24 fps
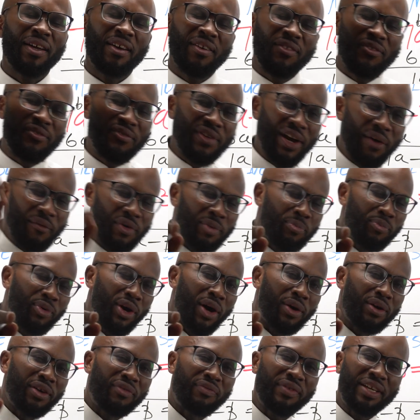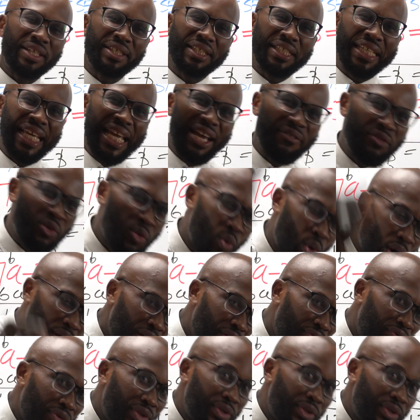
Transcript: Very proud of each and every one of